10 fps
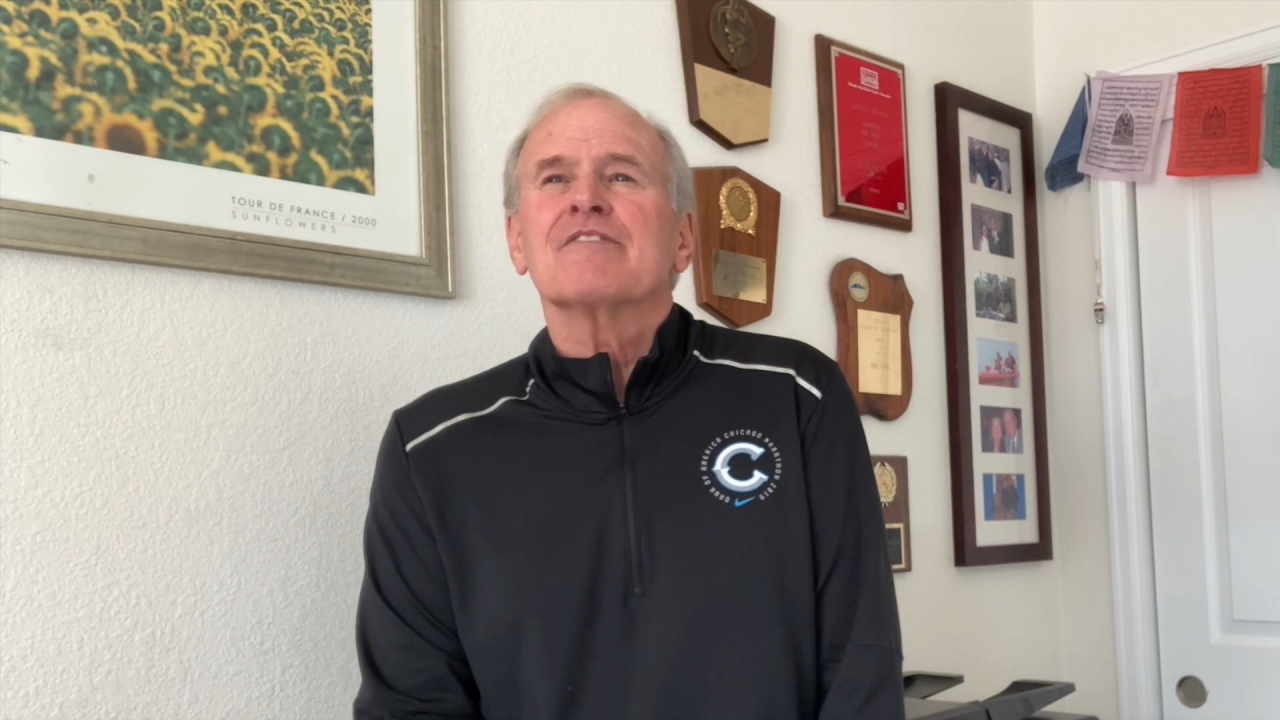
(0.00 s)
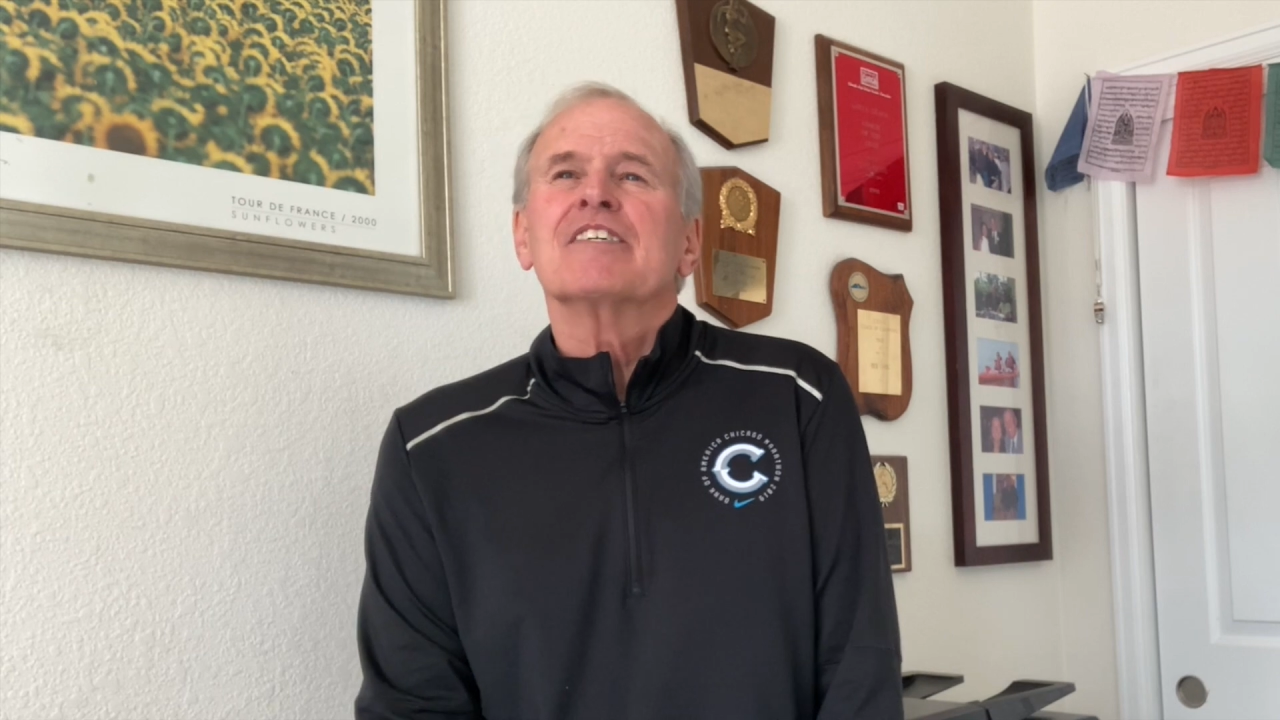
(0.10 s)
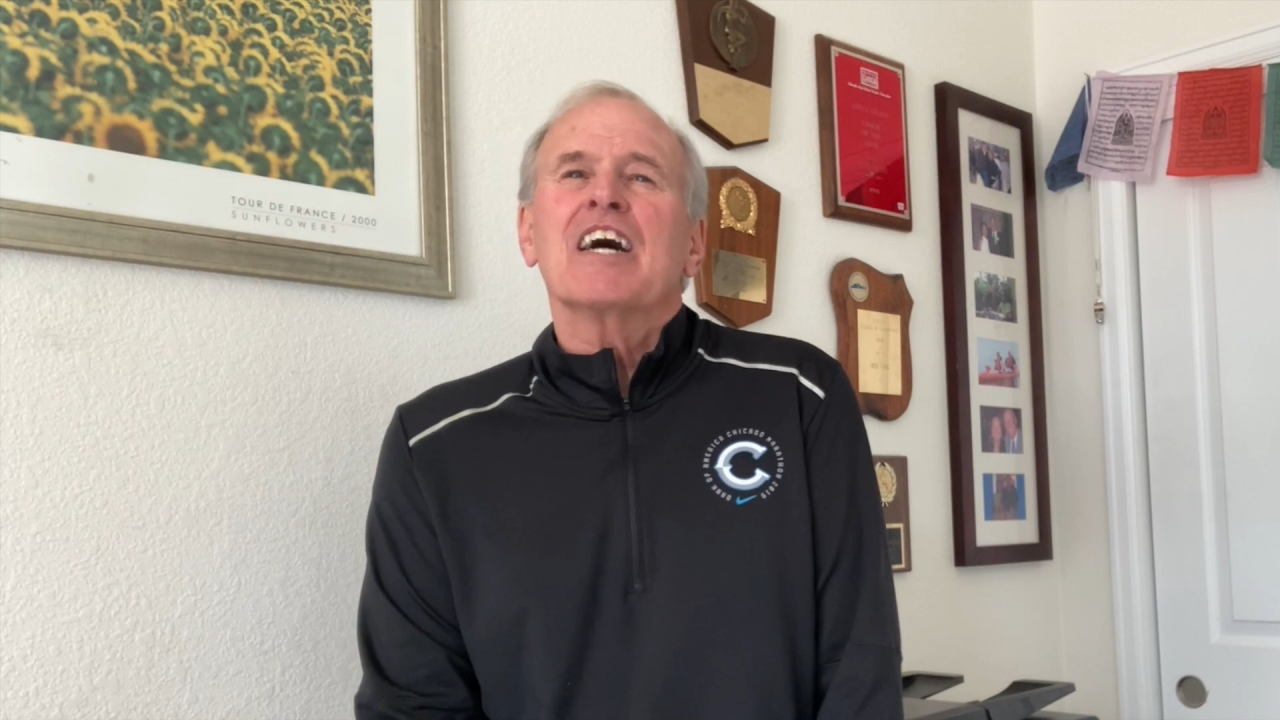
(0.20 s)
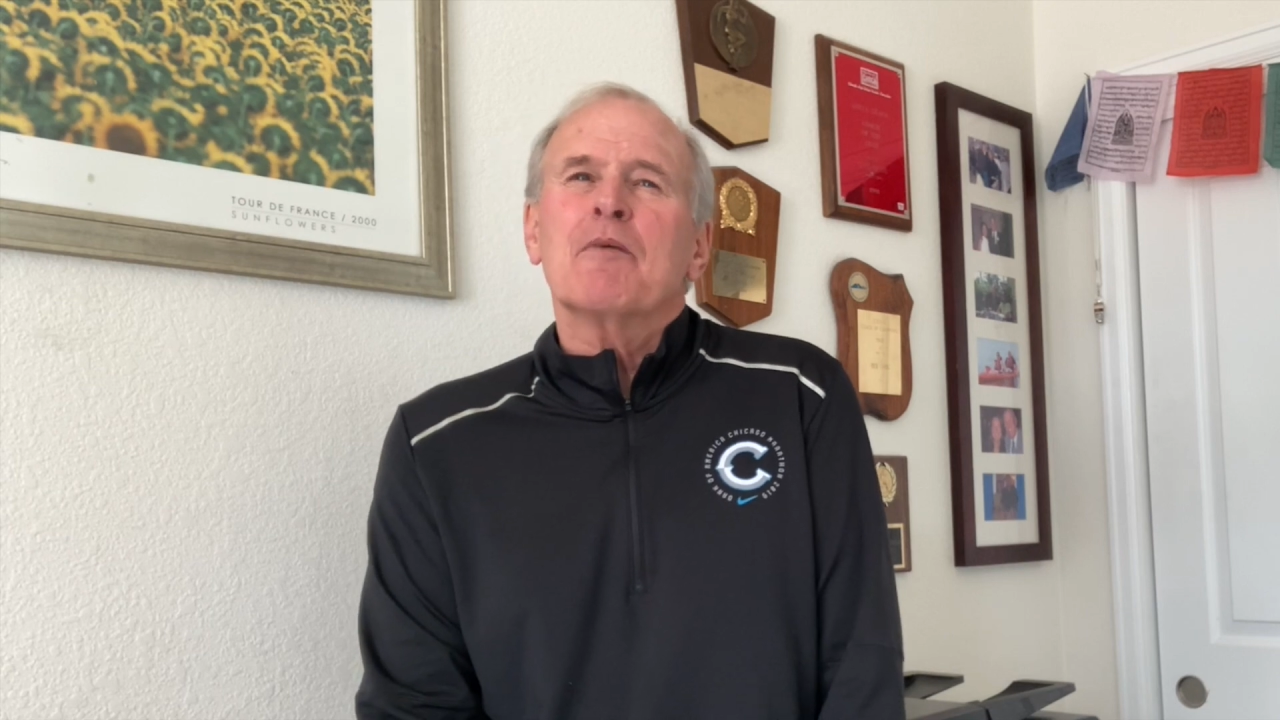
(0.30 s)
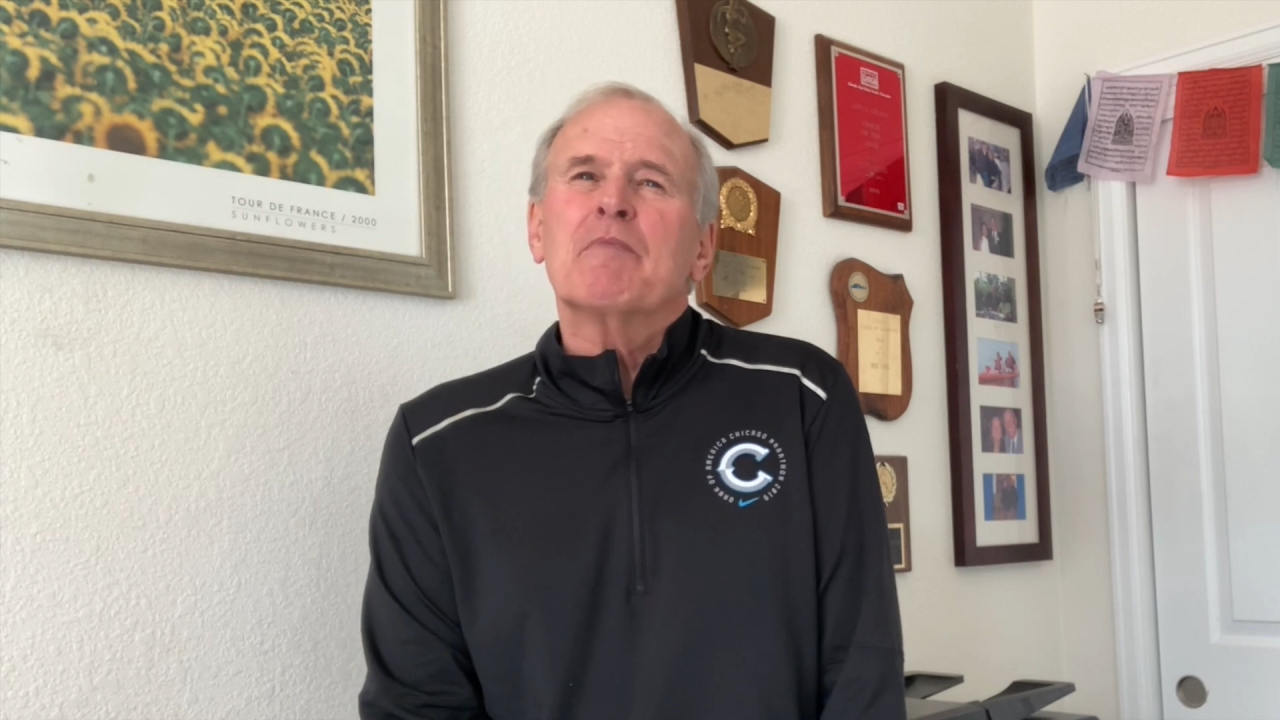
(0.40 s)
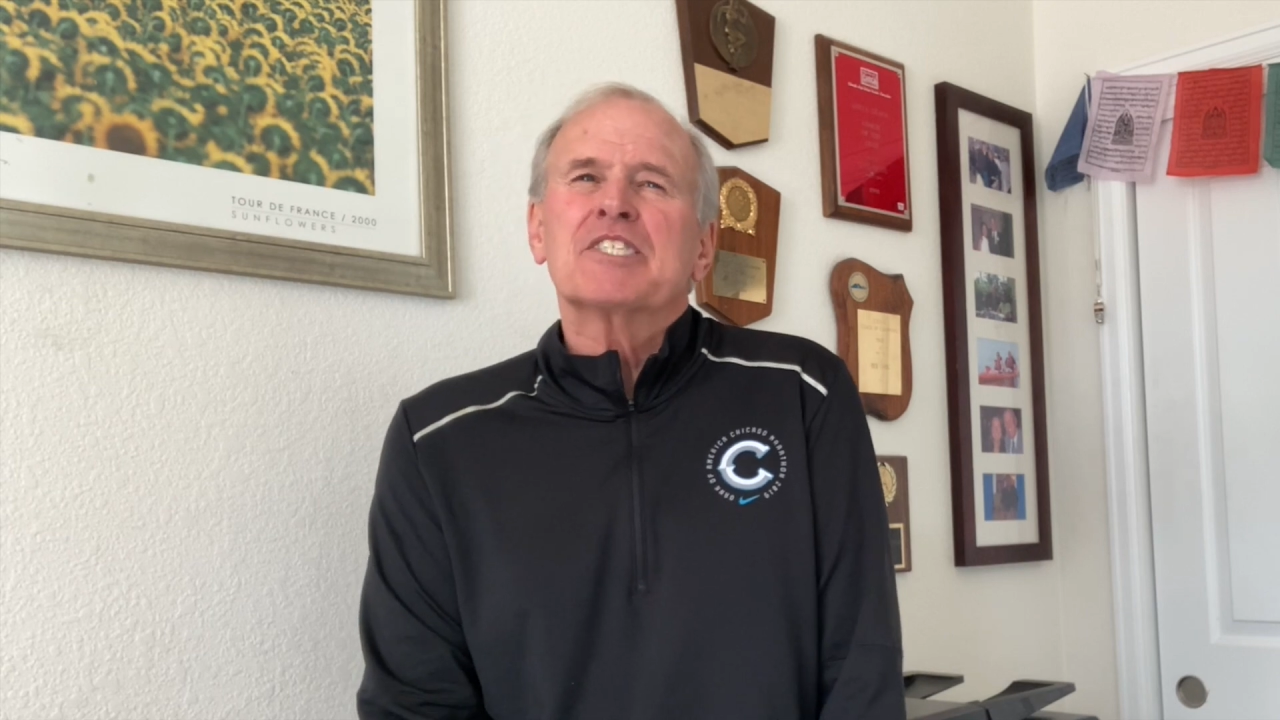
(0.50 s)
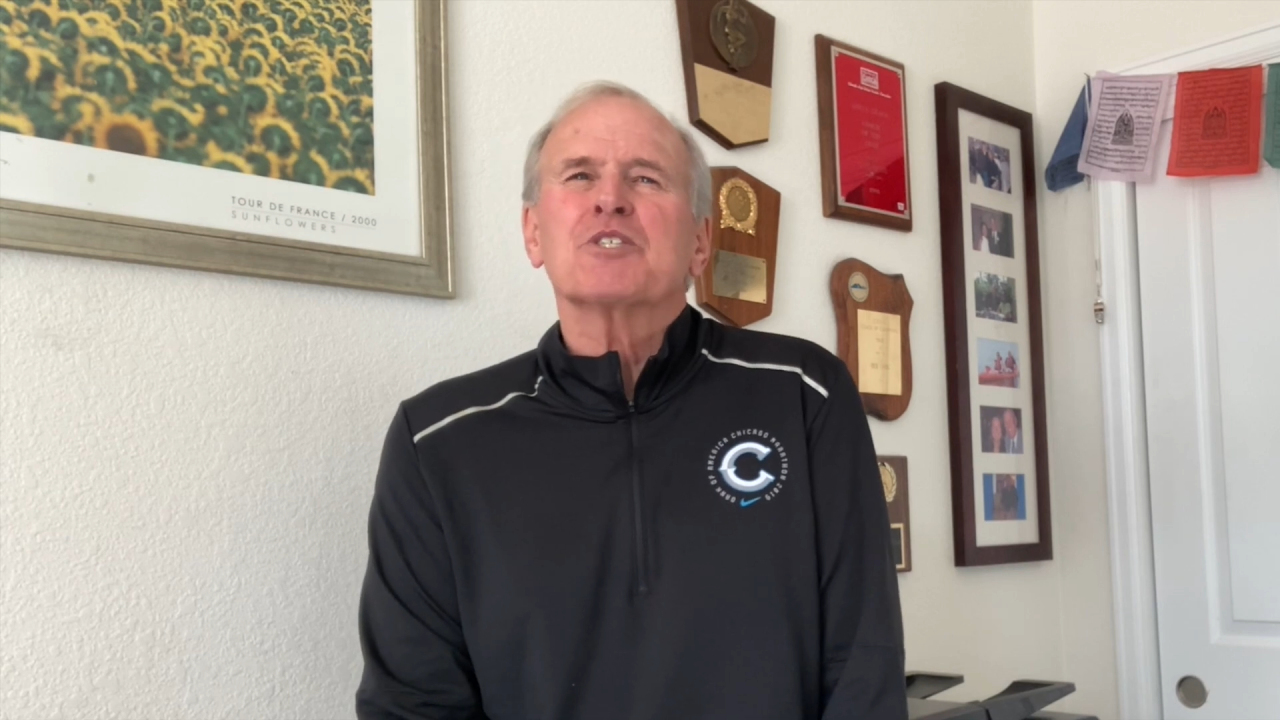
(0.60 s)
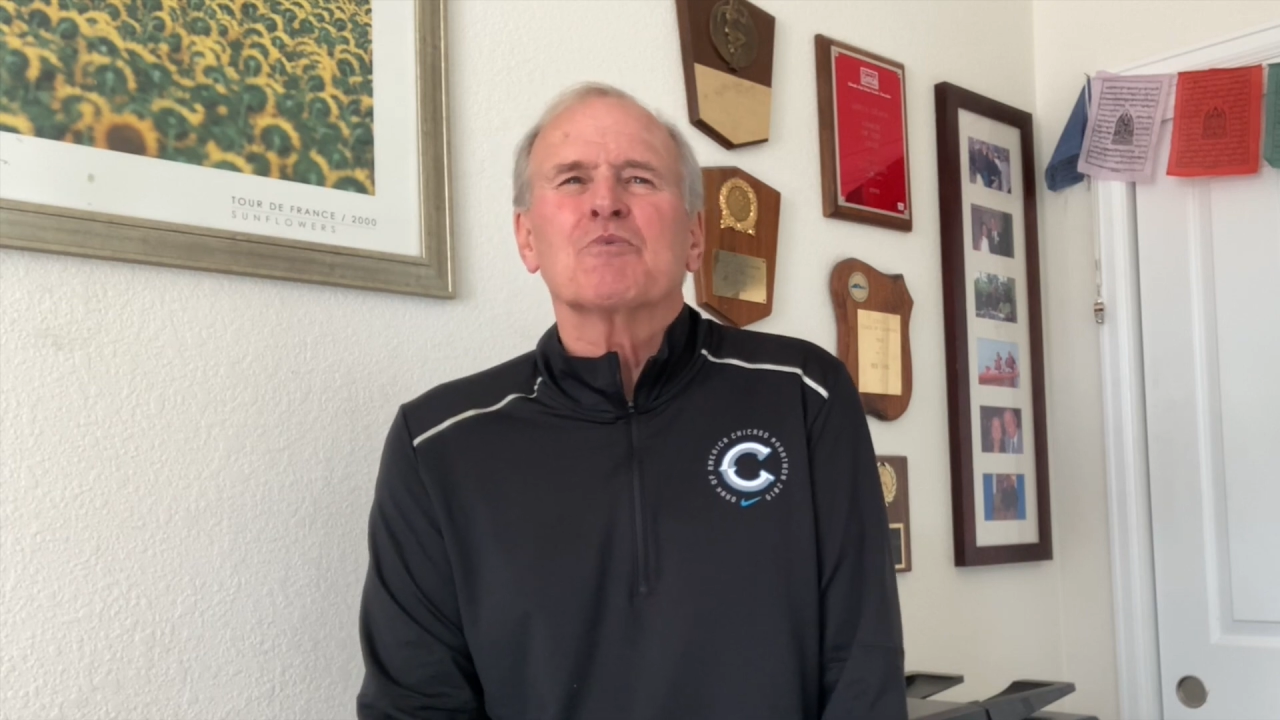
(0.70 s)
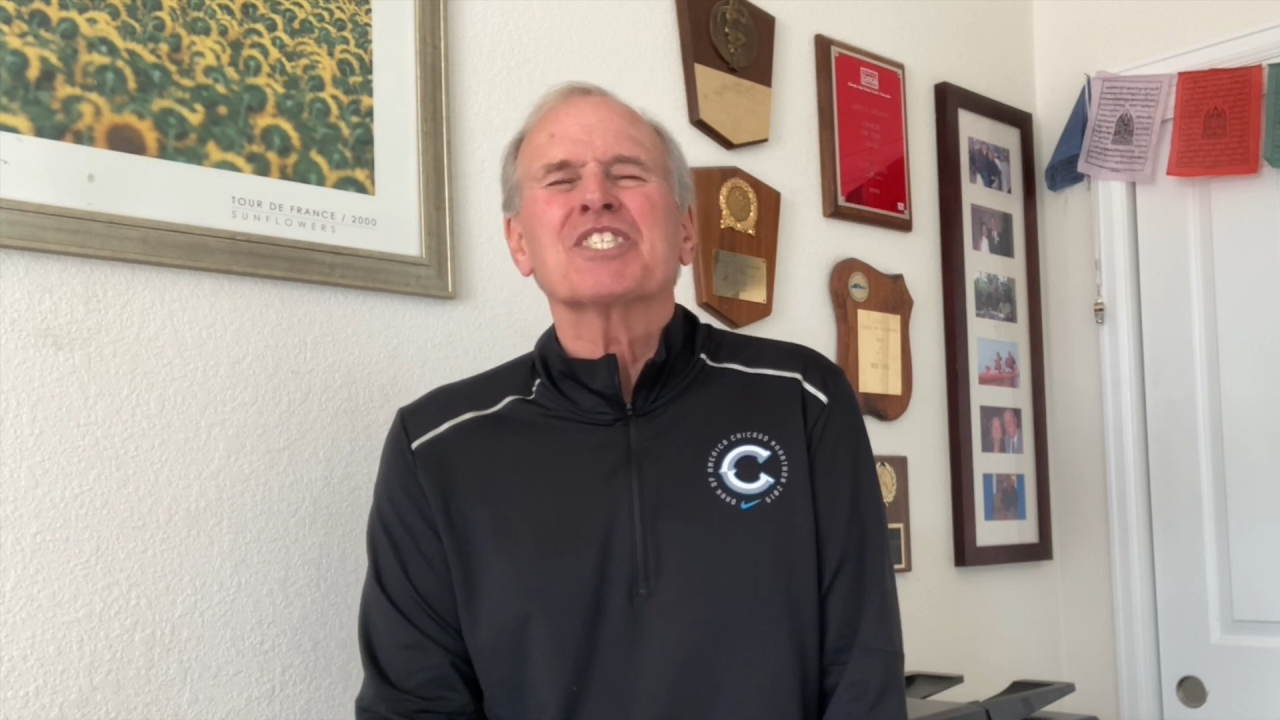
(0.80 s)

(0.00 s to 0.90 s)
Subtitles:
I'll mention was